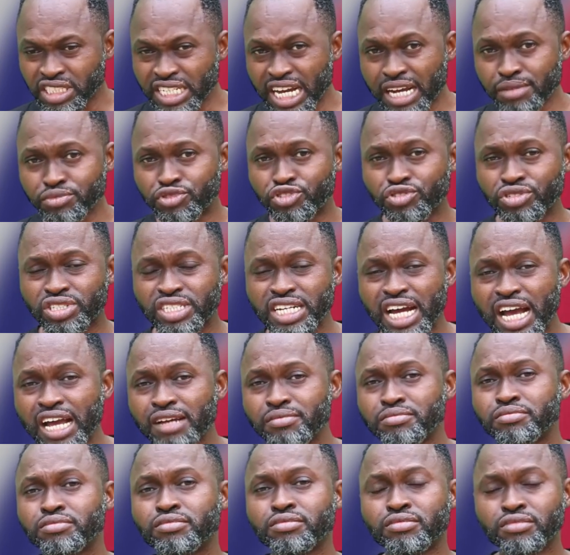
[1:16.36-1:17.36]
time to
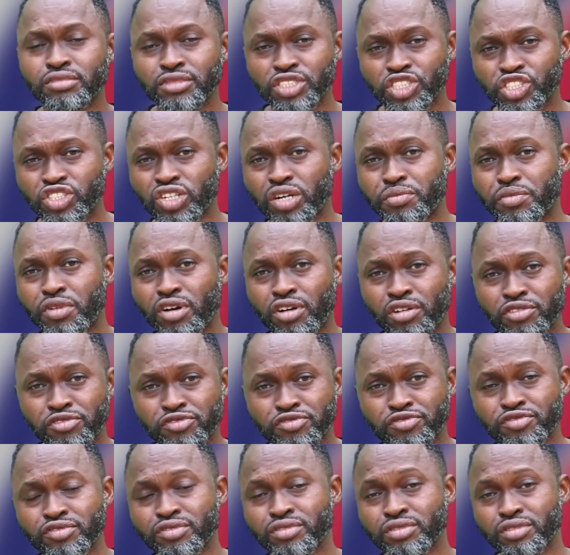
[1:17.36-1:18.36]
time some of